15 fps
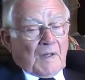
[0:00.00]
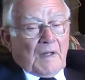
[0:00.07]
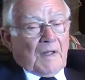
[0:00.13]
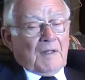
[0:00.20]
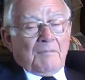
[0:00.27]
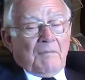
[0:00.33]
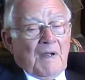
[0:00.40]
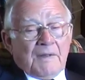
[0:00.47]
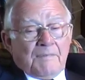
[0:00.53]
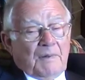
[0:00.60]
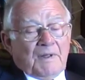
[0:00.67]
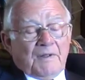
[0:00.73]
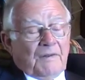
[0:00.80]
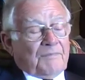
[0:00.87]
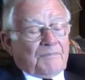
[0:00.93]
he
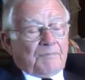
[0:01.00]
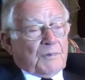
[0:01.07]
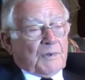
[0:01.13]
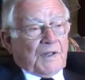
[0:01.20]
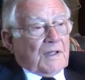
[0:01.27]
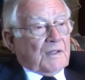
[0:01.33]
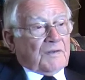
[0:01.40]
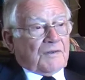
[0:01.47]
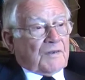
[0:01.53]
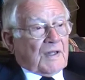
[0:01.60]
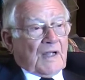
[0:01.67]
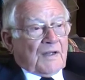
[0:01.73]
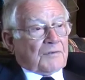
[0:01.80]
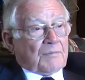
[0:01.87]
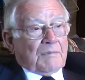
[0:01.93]
maybe have put it into
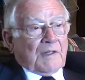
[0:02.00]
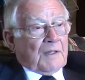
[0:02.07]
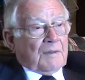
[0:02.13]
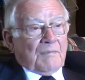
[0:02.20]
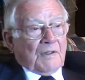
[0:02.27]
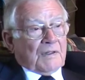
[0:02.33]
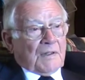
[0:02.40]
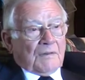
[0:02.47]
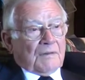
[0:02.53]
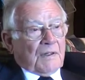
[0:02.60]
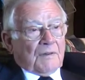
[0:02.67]
the Ashmolean, I don't know.